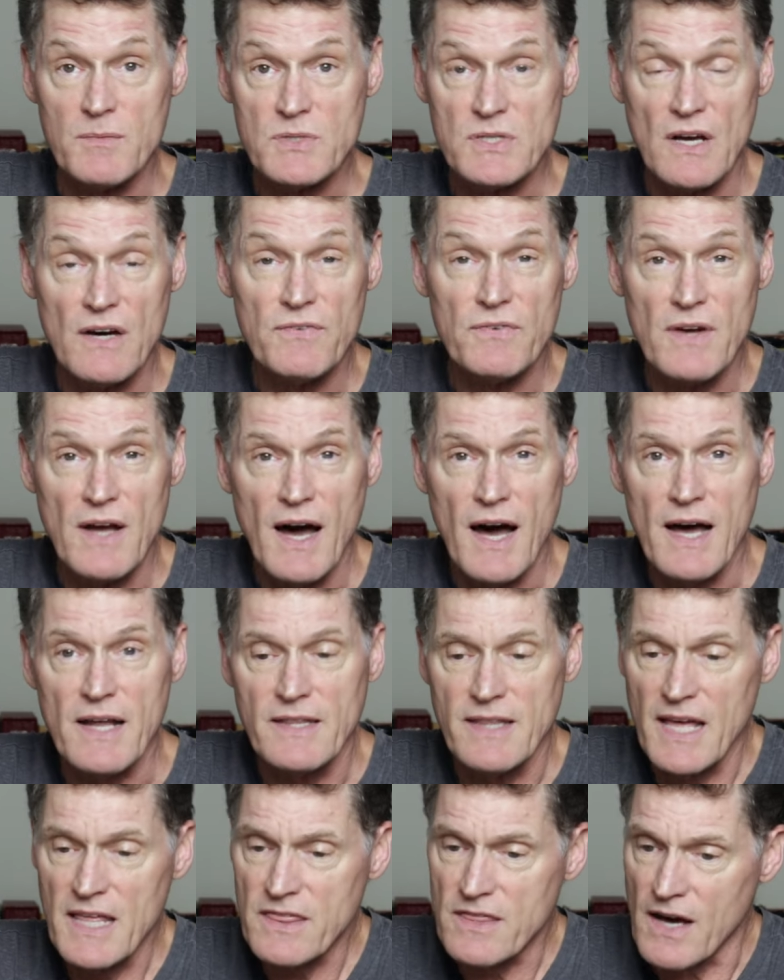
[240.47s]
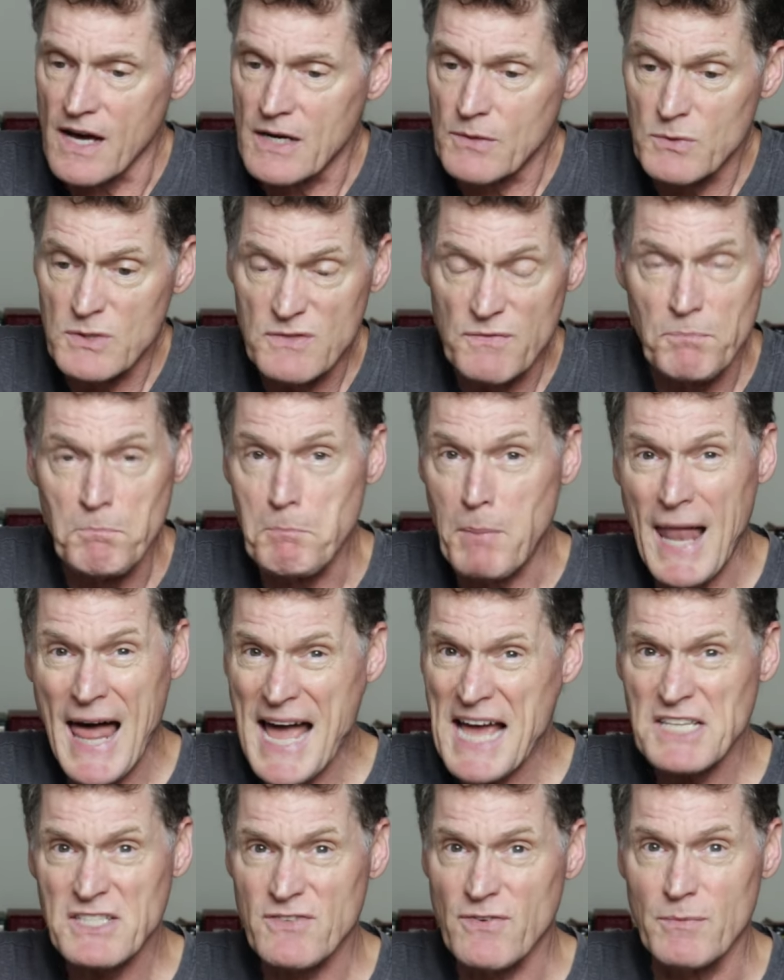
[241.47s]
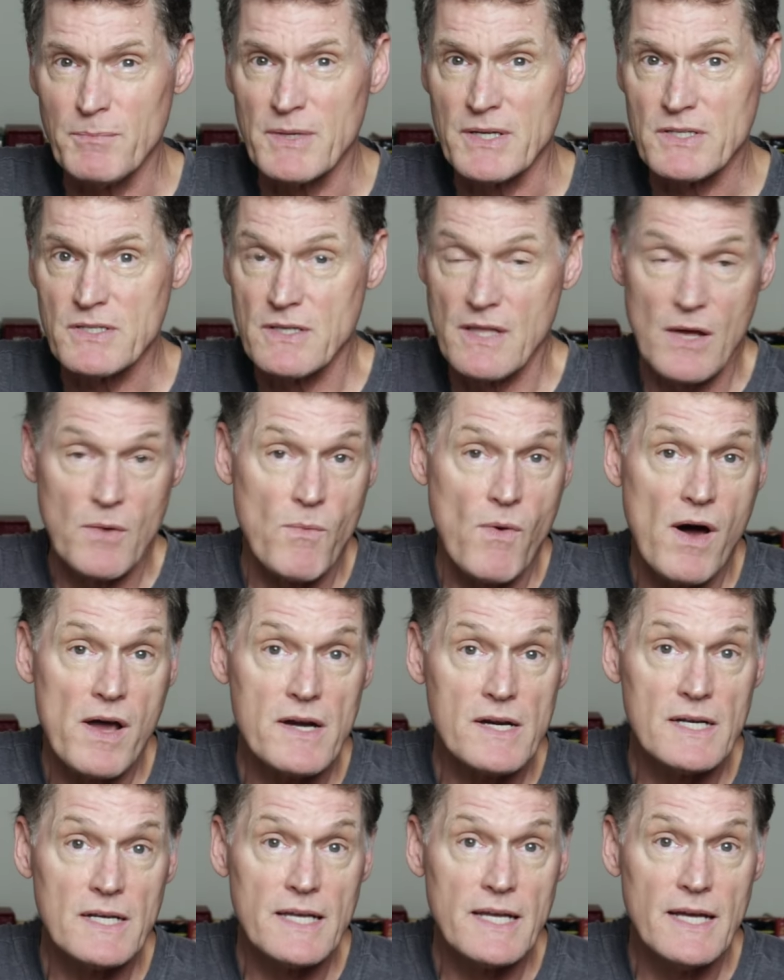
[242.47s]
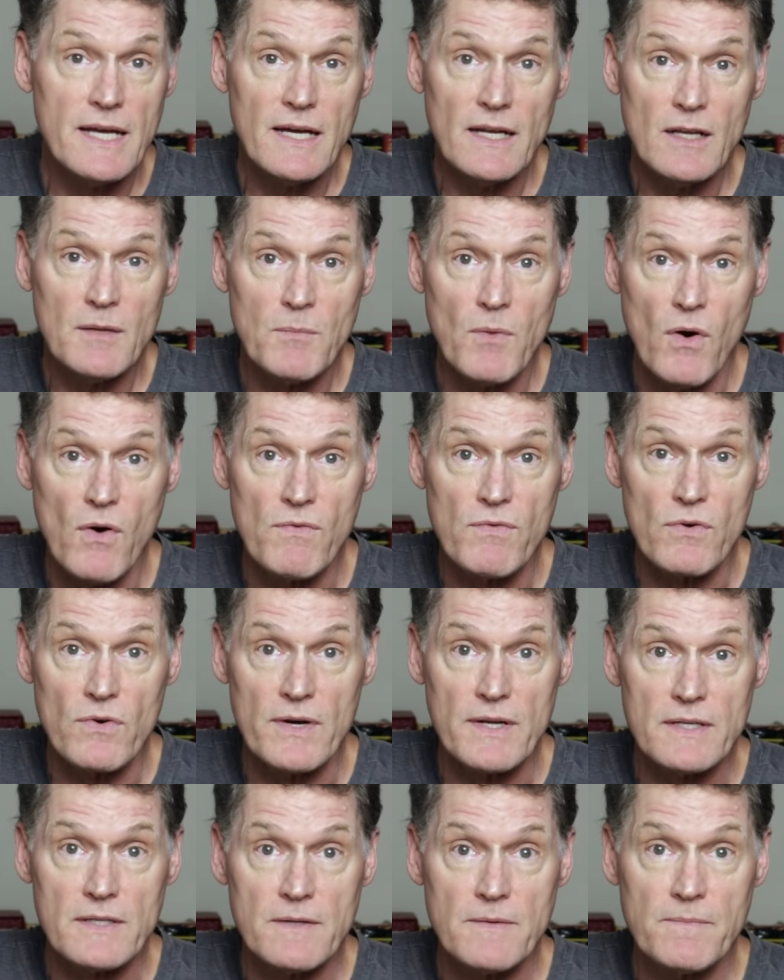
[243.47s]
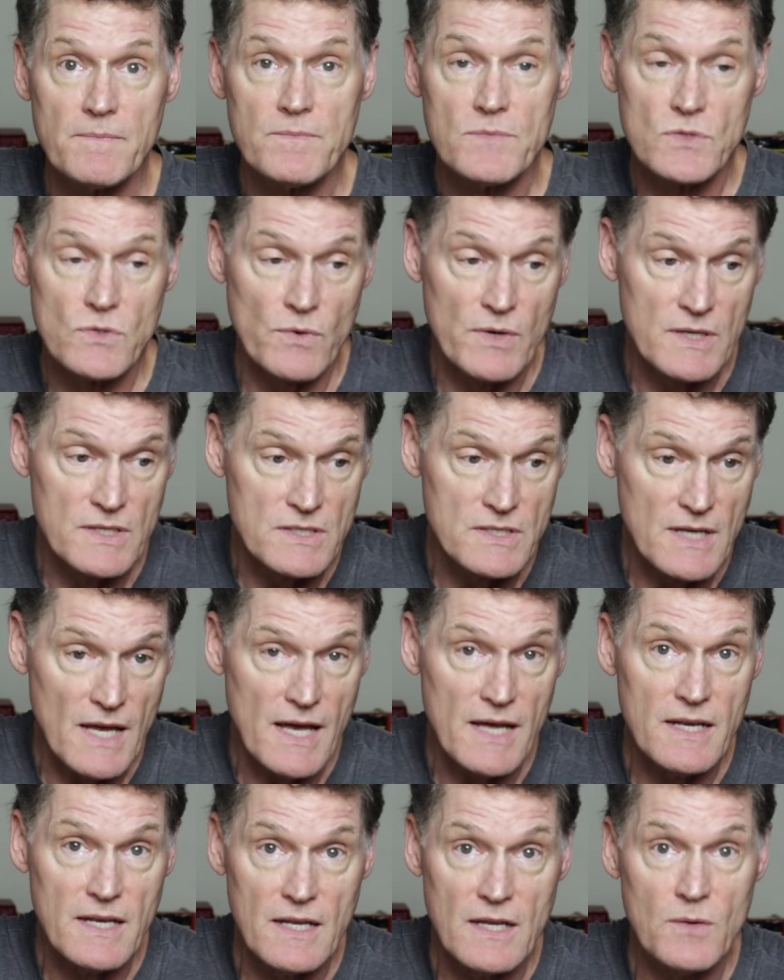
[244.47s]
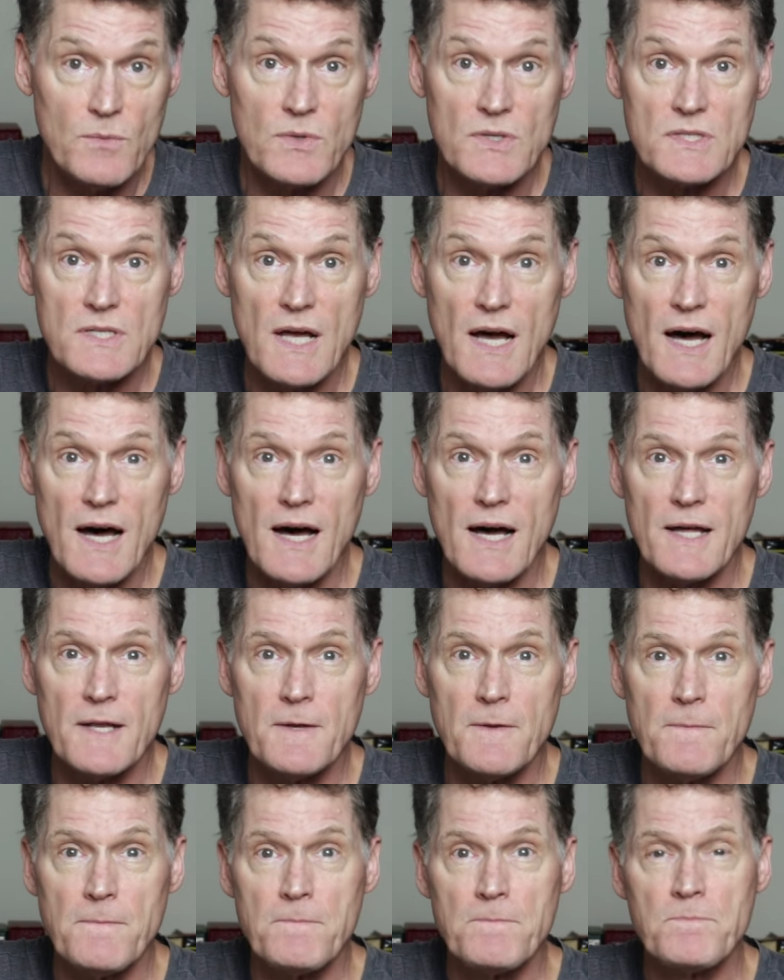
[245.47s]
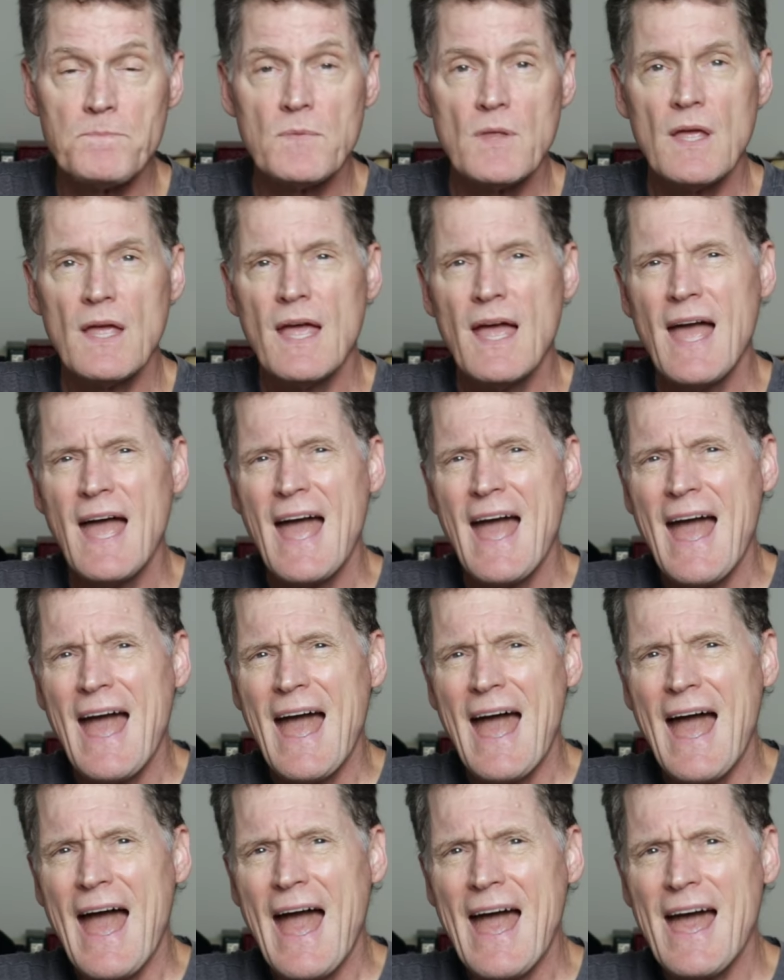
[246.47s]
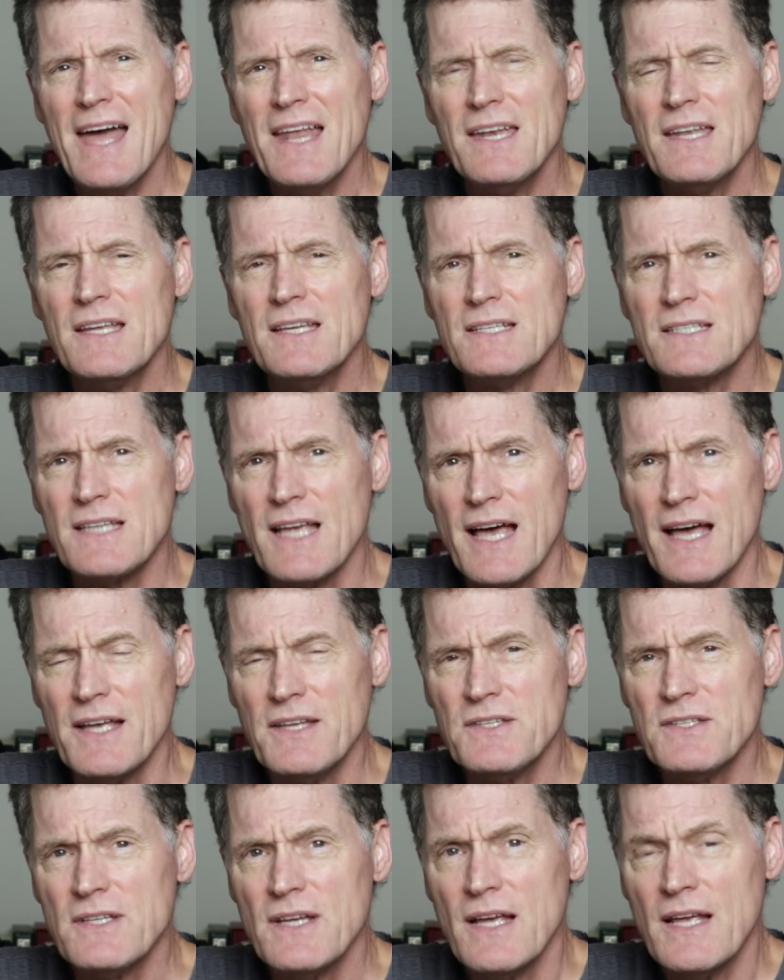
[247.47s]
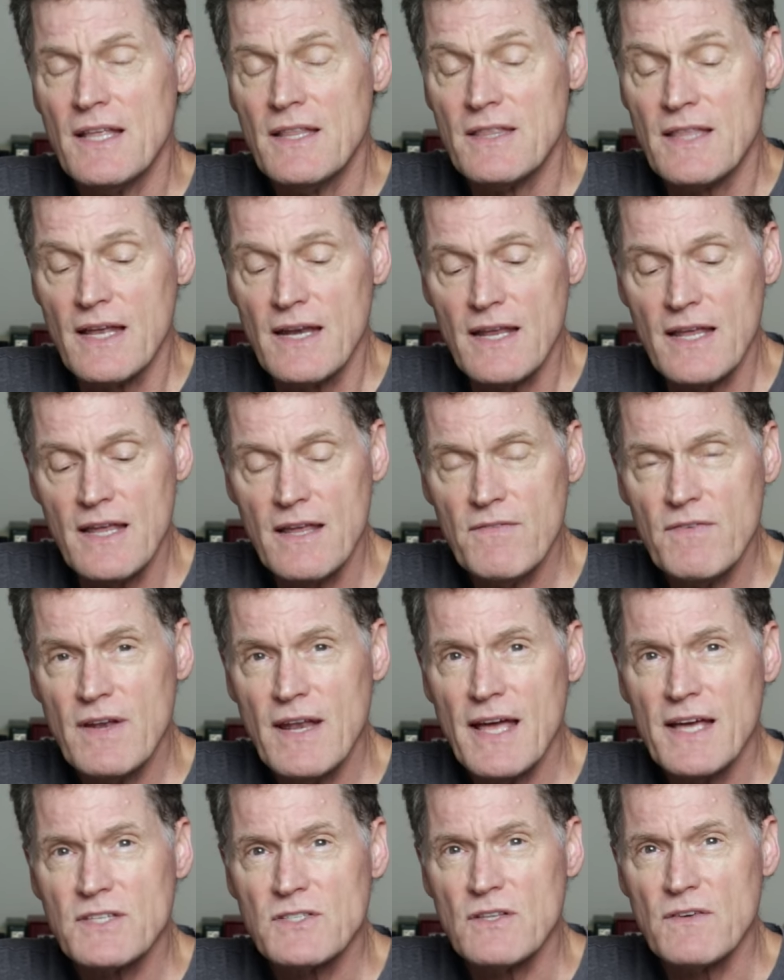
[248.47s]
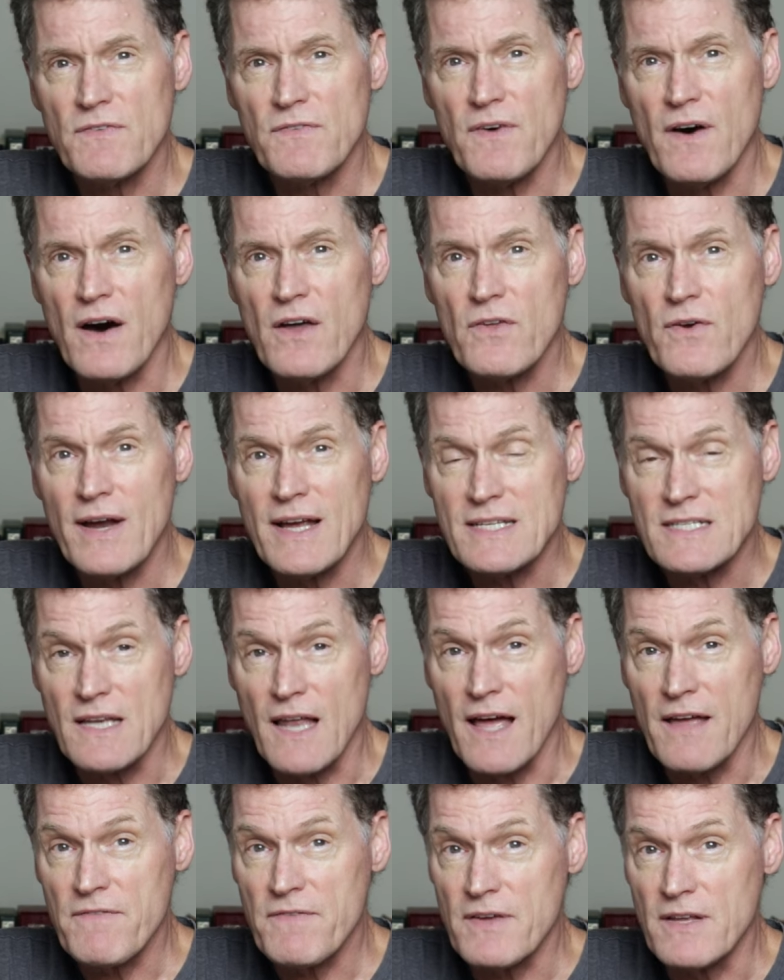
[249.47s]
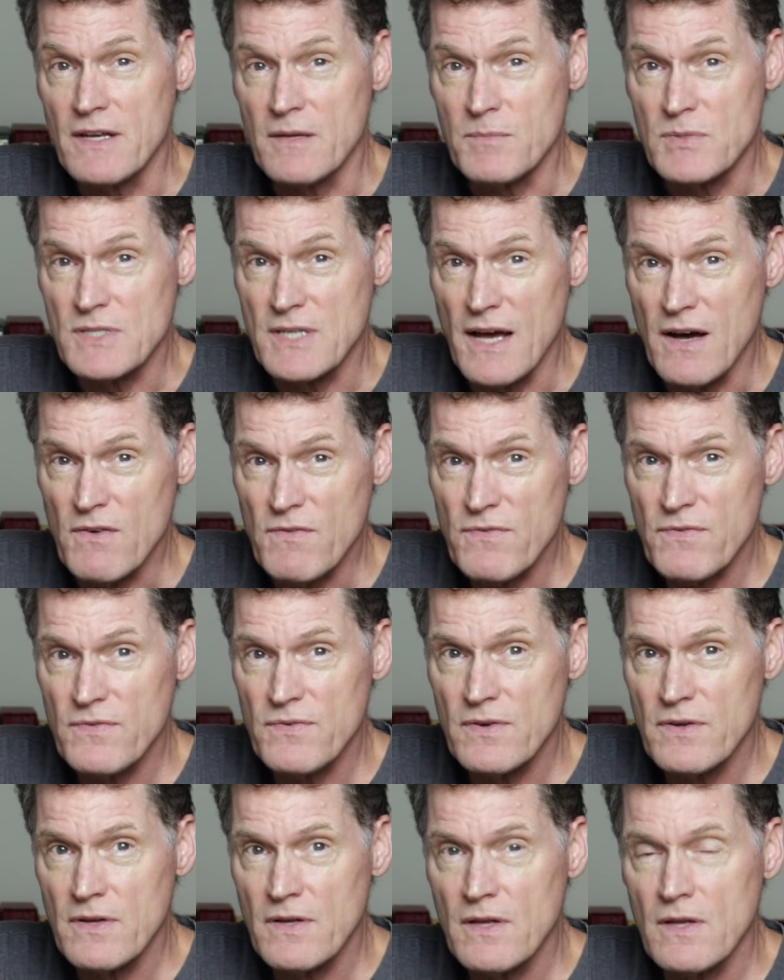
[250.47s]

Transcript: himself God. They thought it was blasphemous. They wanted to kill him over it. So he said he was God. And he says that even as the Father has life in himself,